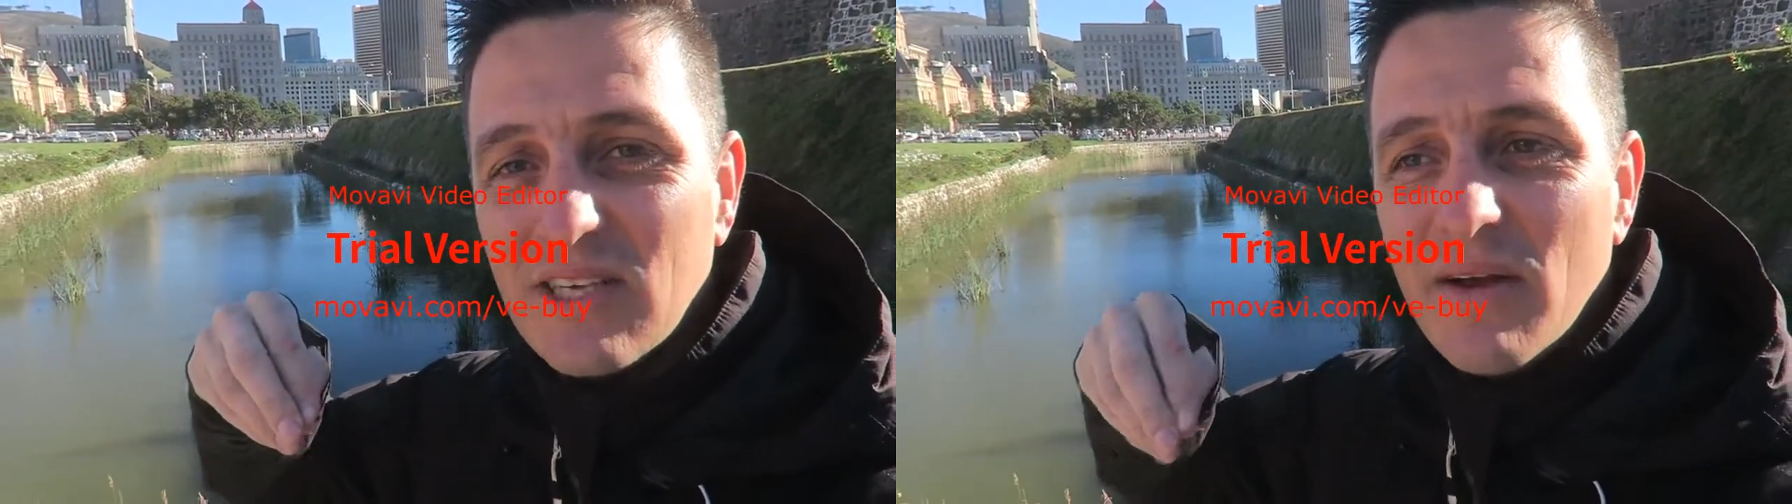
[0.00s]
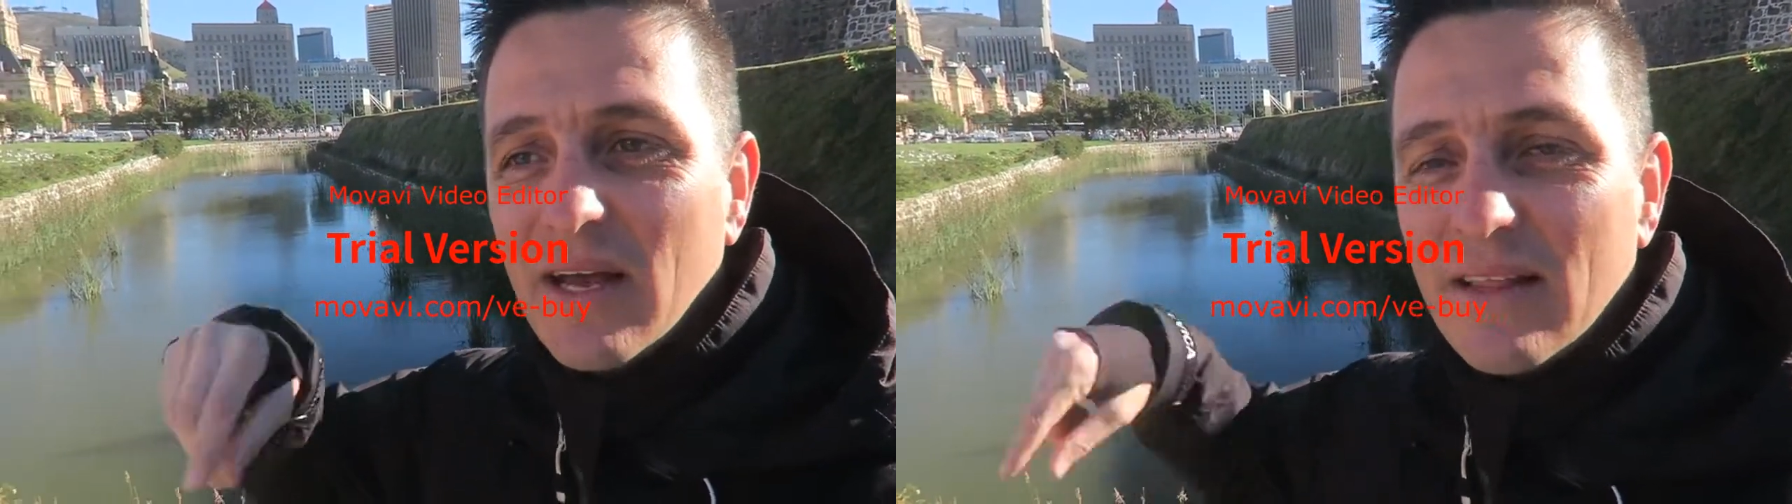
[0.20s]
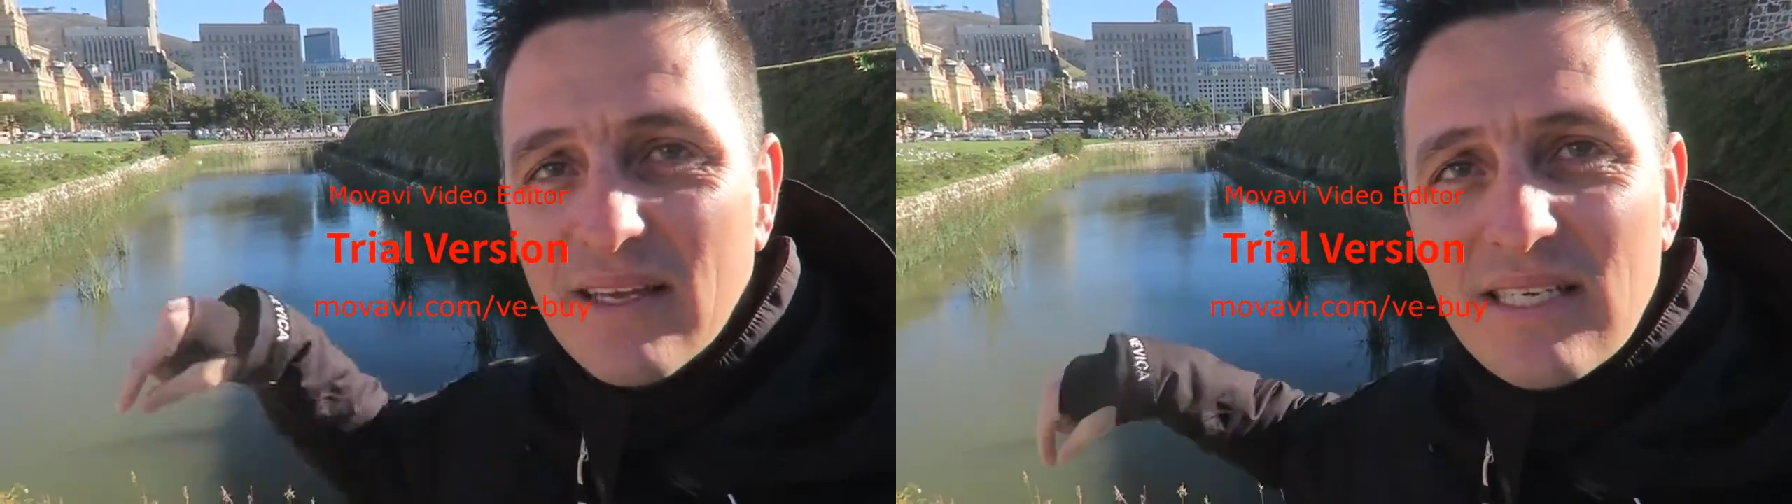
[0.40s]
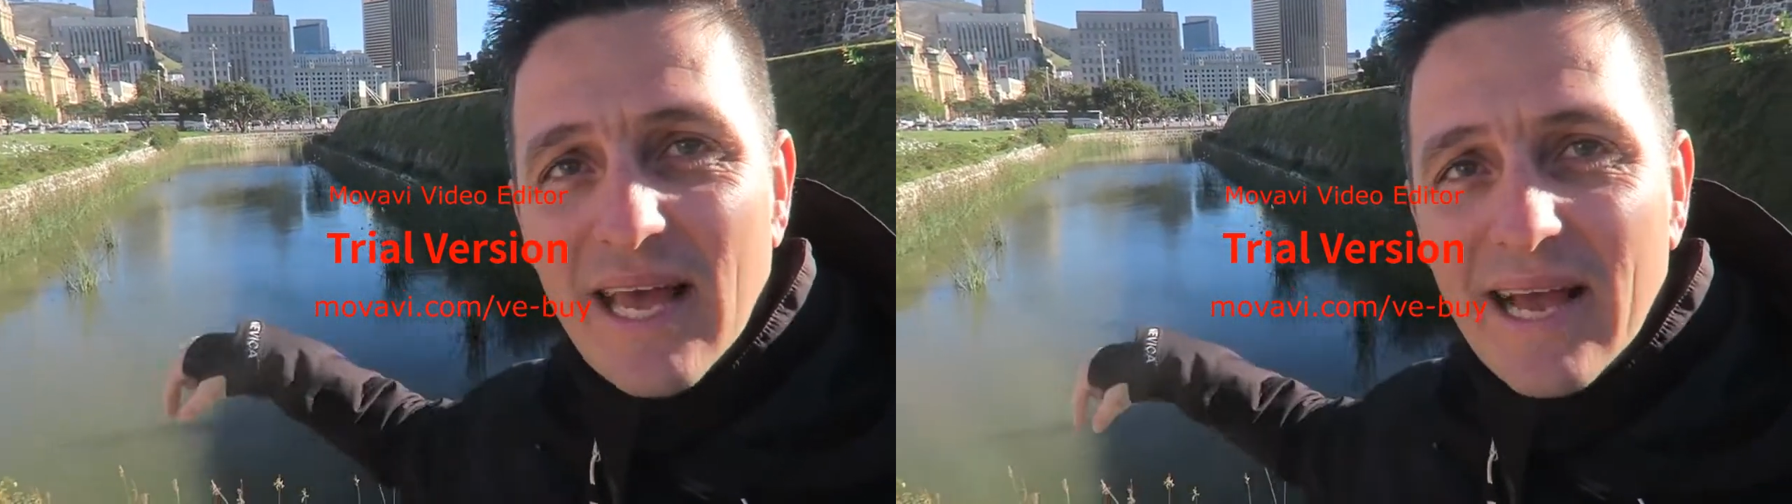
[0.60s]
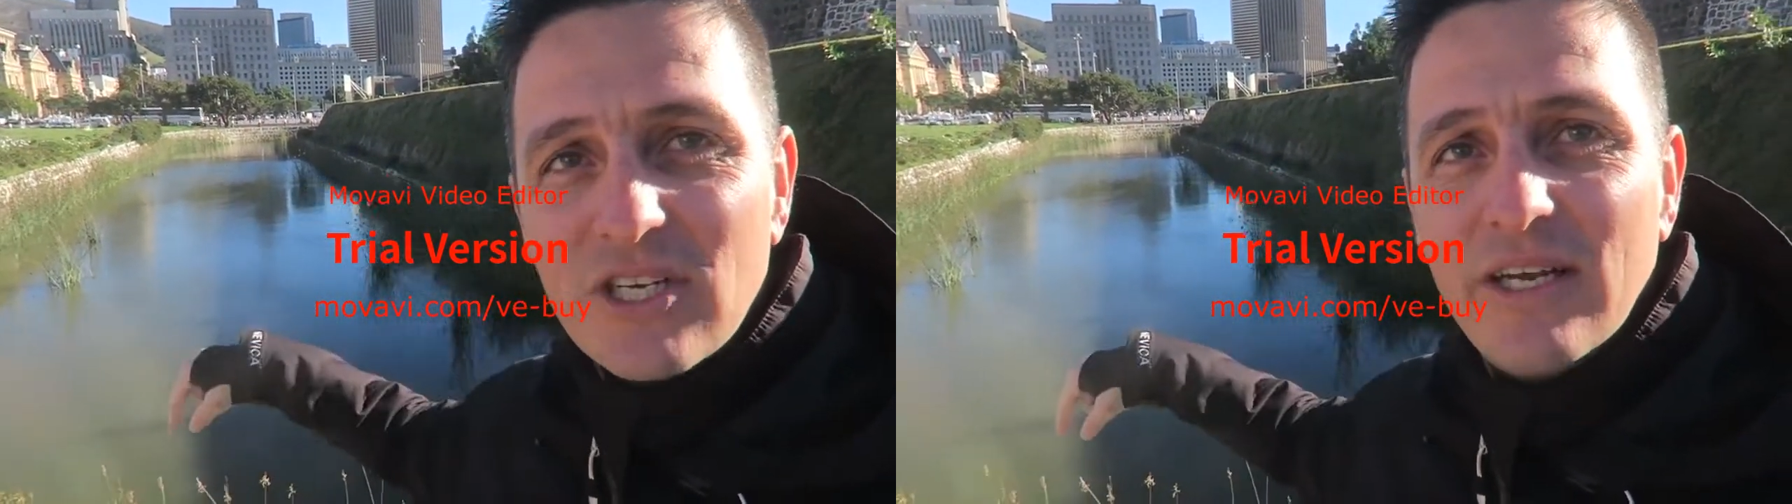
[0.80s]
So this
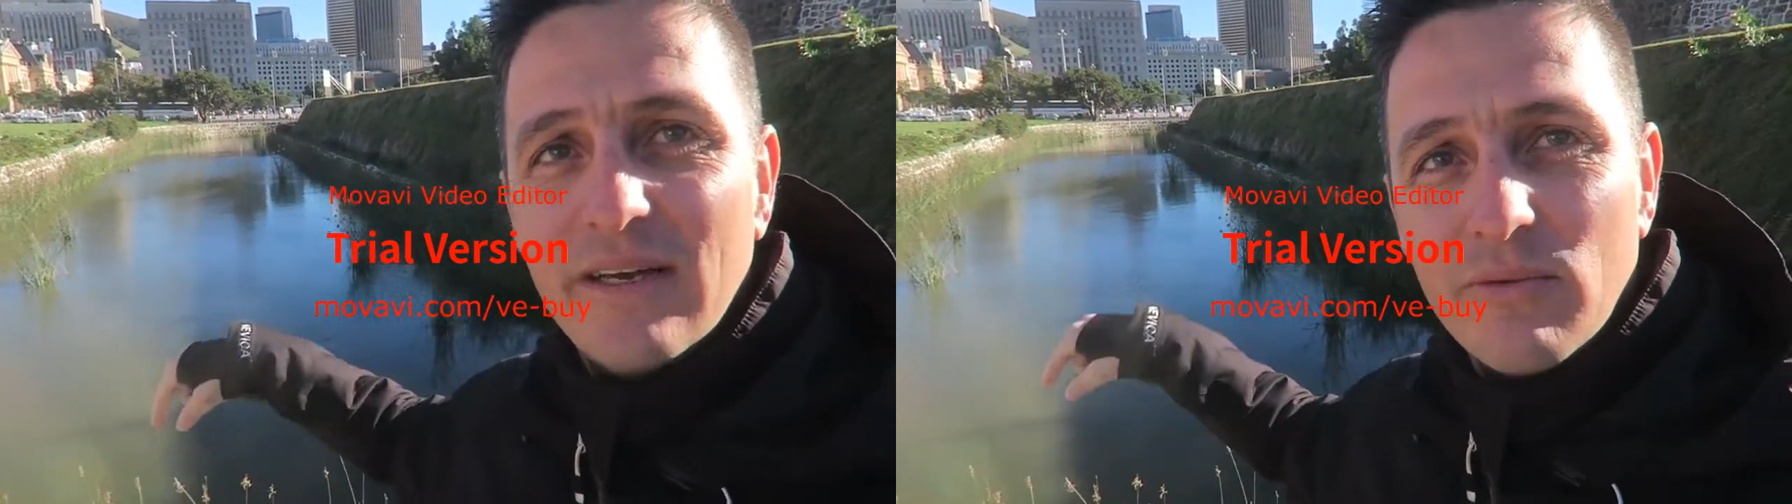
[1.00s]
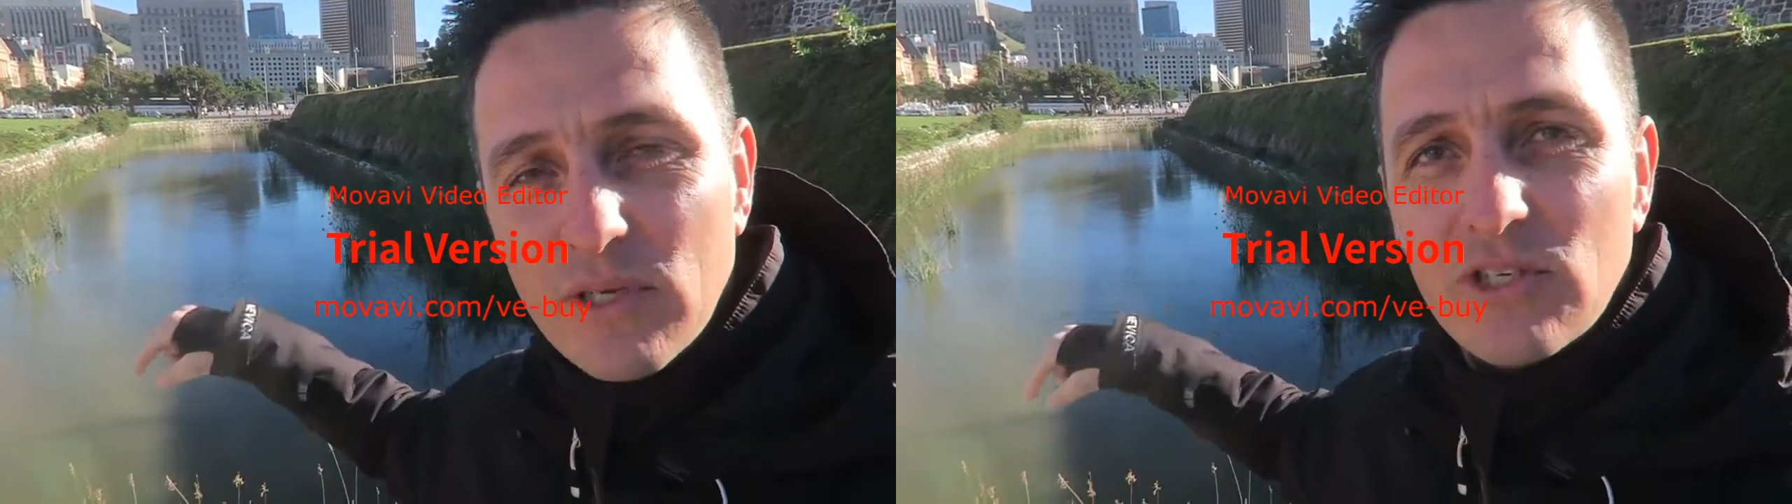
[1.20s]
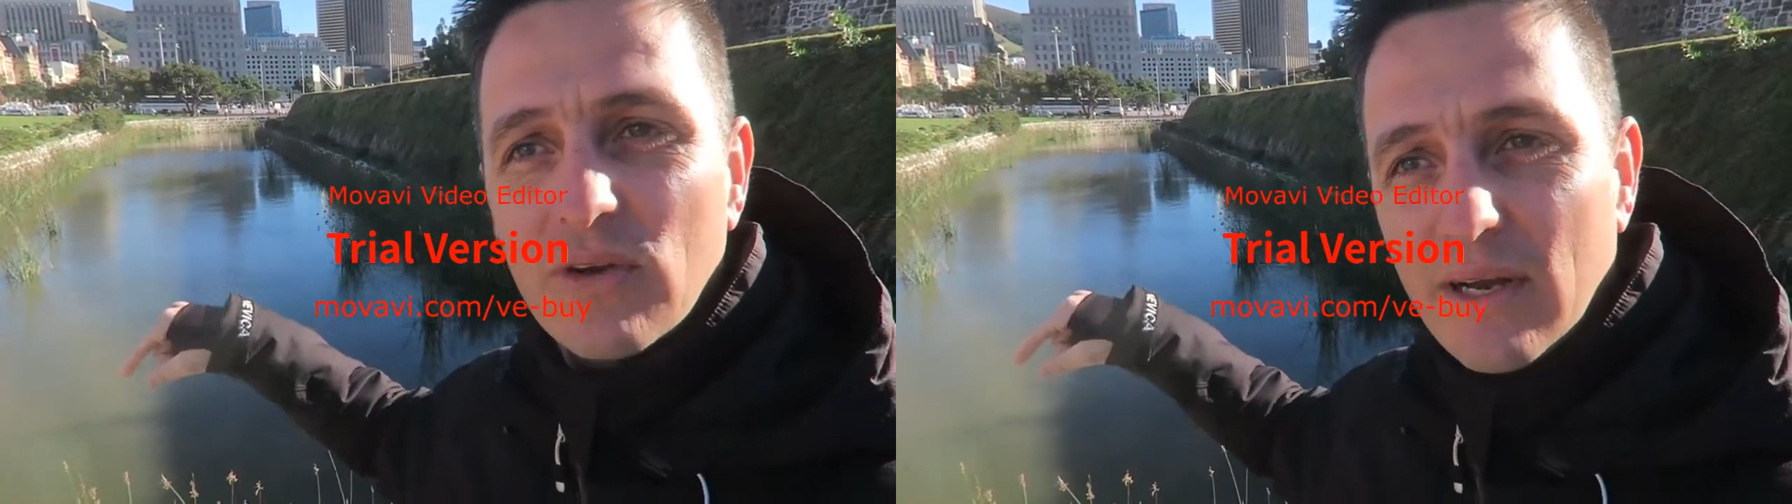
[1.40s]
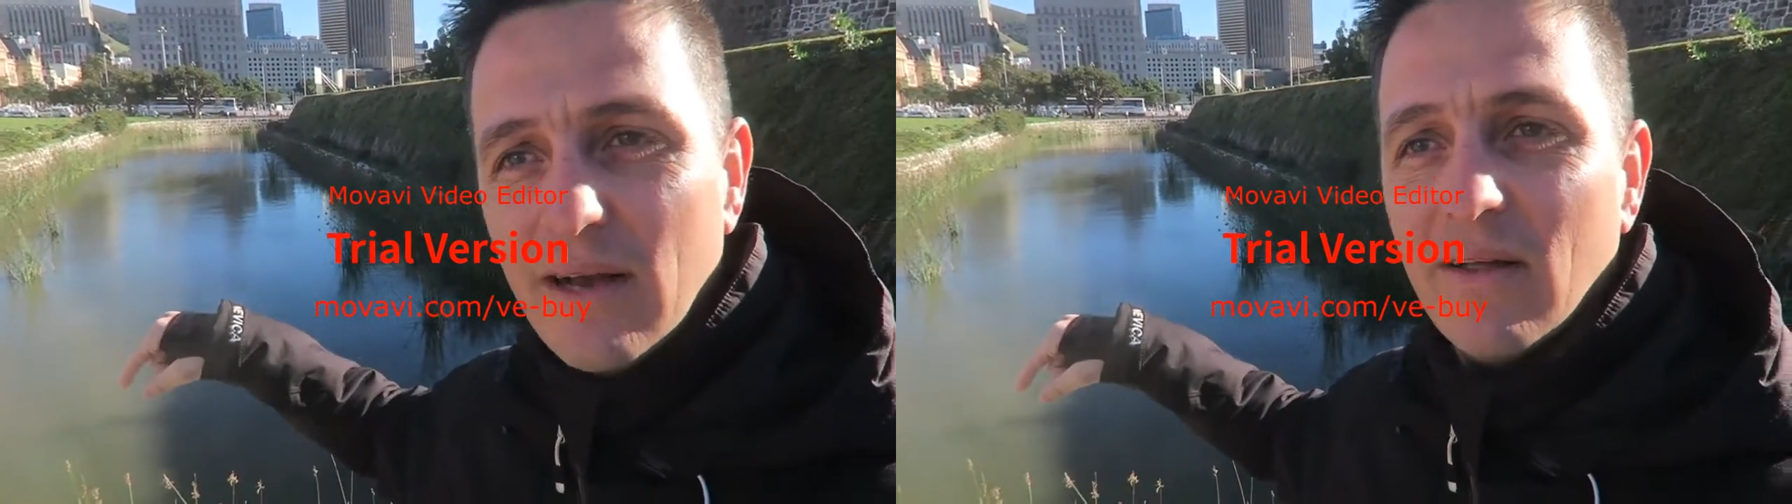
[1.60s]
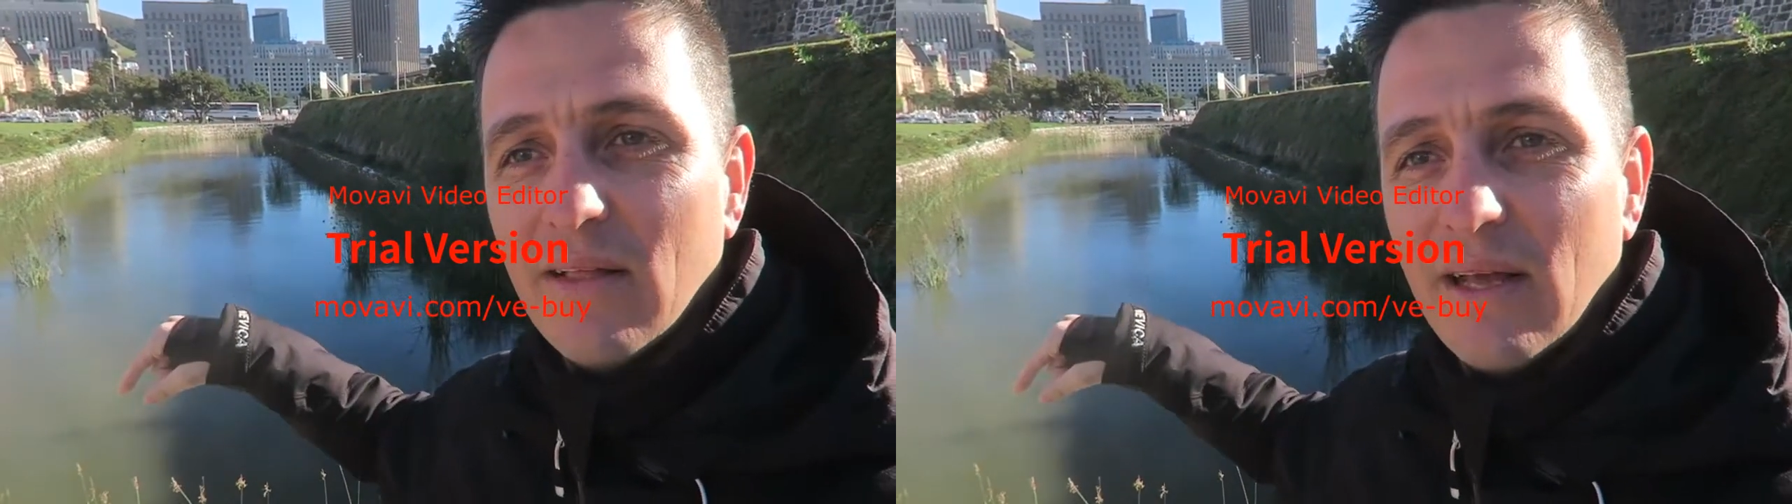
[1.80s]
is actually an original
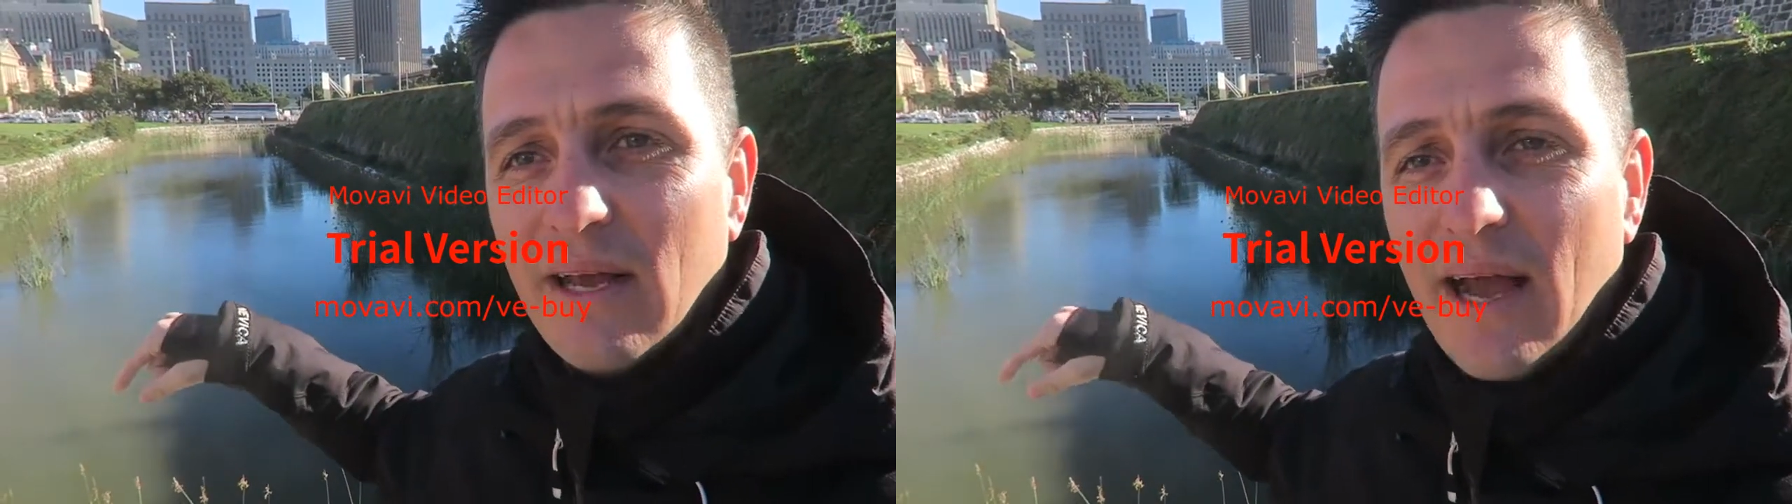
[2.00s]
canal,